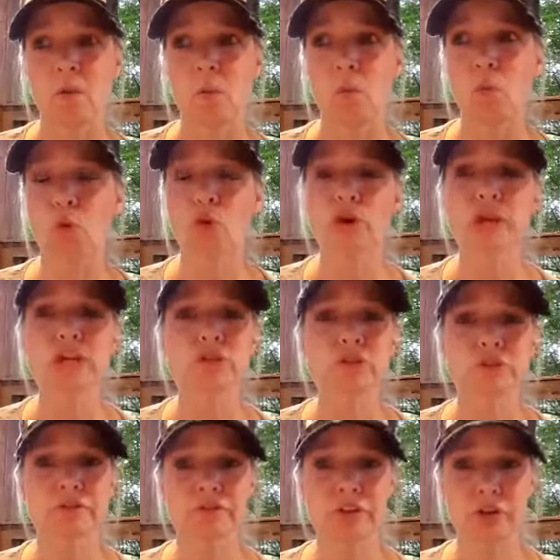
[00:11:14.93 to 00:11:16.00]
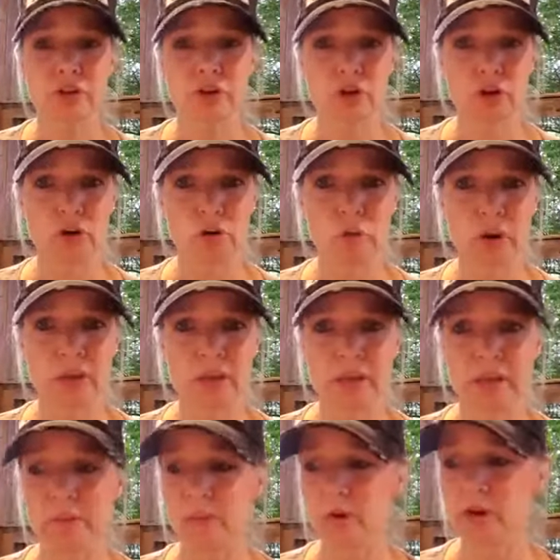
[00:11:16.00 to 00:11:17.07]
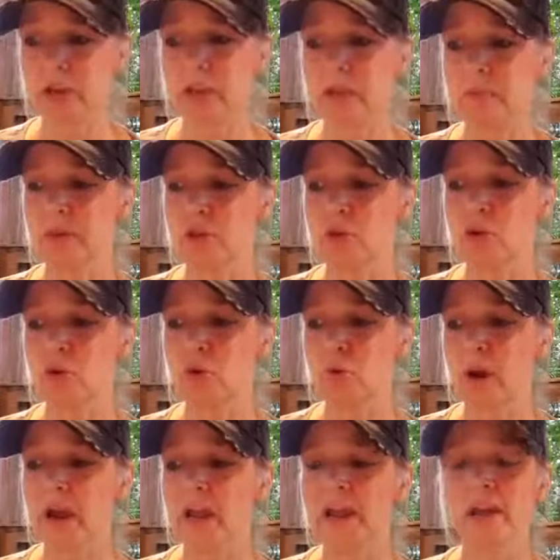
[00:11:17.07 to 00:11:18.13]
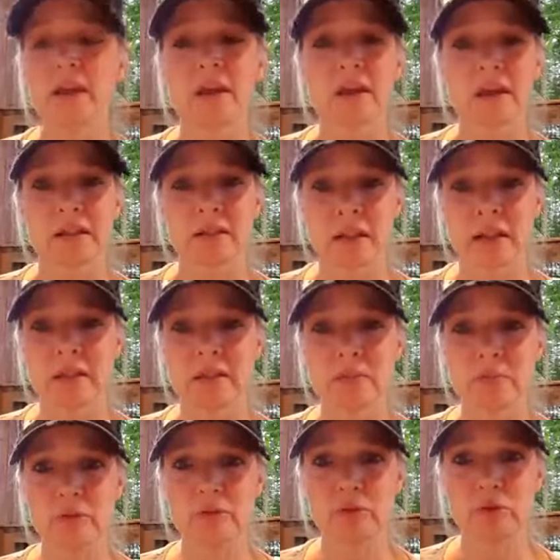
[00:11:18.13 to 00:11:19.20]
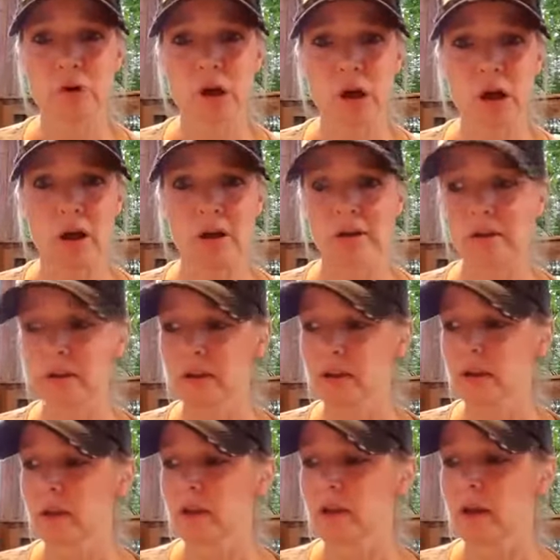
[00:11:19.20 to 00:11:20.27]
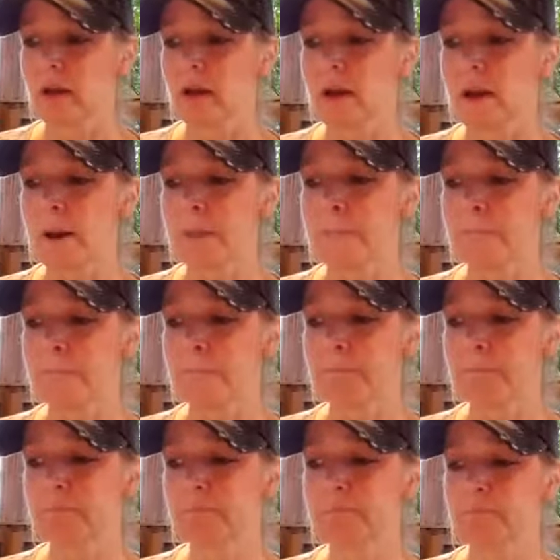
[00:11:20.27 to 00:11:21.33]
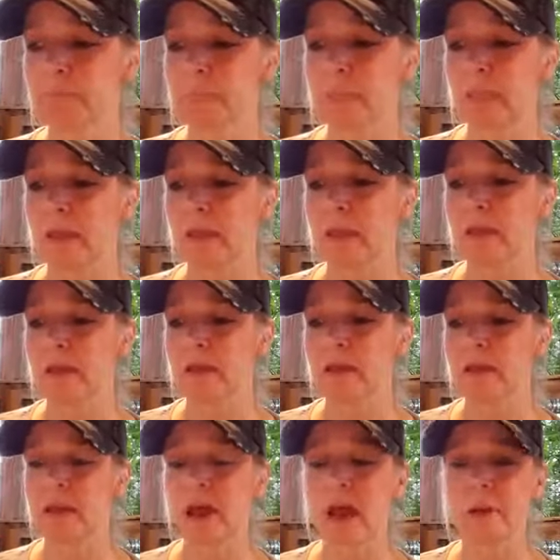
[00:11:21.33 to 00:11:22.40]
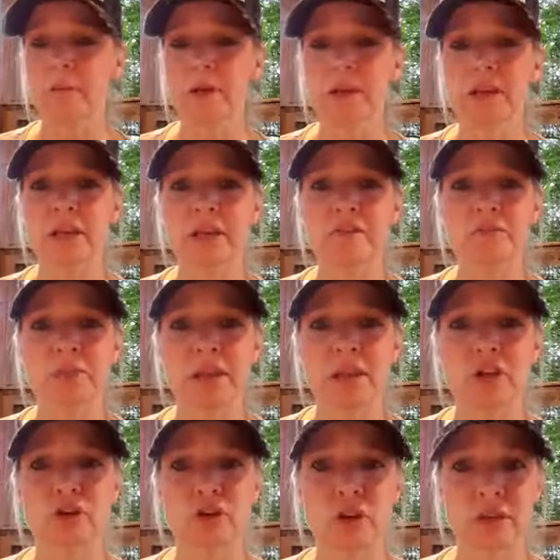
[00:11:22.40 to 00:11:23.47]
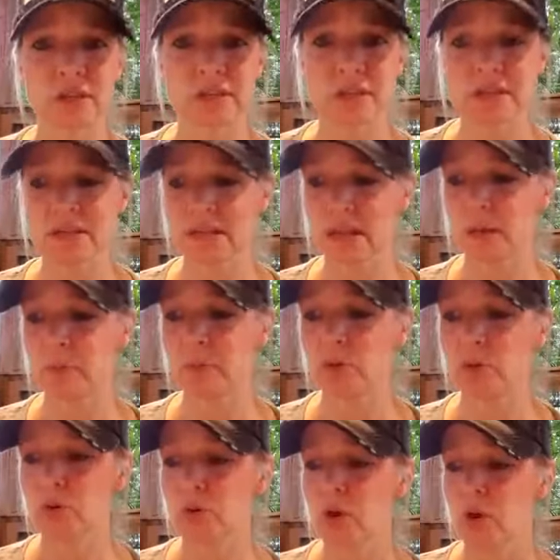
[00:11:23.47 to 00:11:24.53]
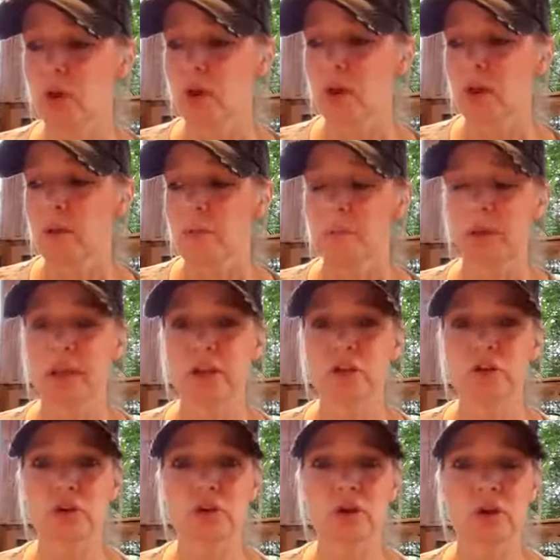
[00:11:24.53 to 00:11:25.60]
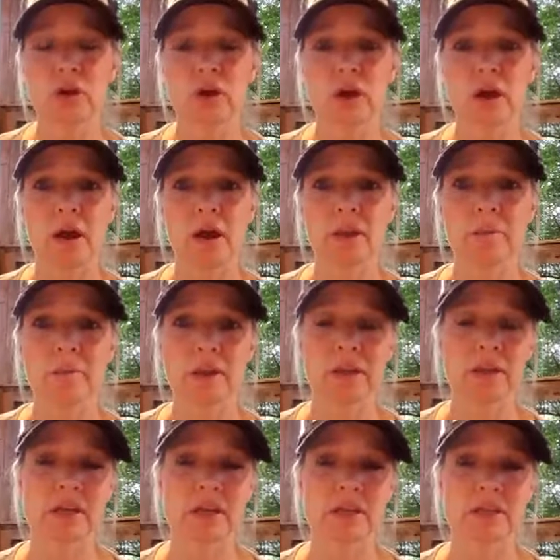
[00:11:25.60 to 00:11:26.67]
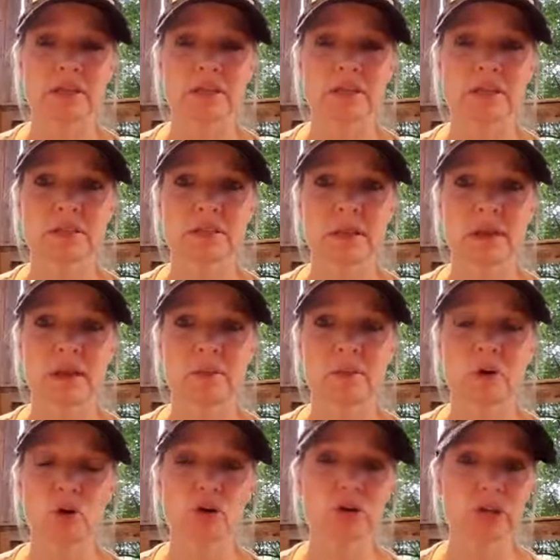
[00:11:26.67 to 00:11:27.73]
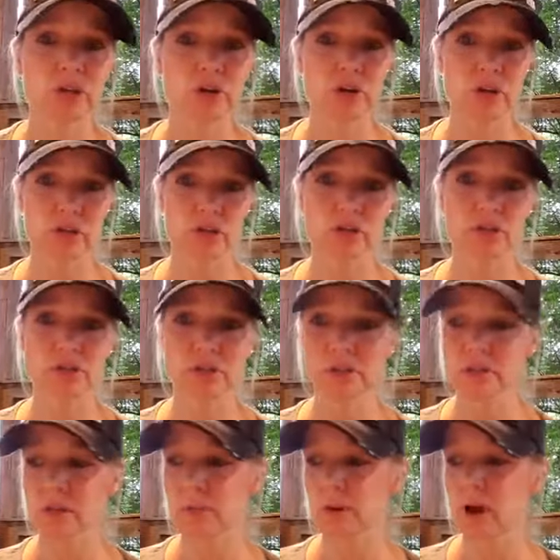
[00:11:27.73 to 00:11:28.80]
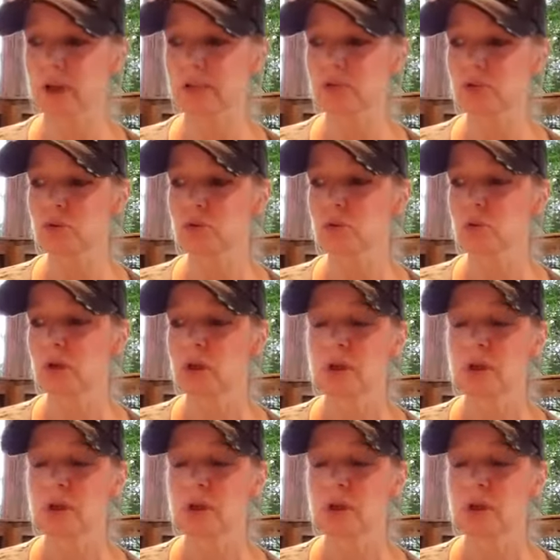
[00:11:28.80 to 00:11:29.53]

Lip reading: worries or fear or what are keeping you awake, lay them before God. I'm going to give Peter as an example. Peter, in his earlier years as an apostle,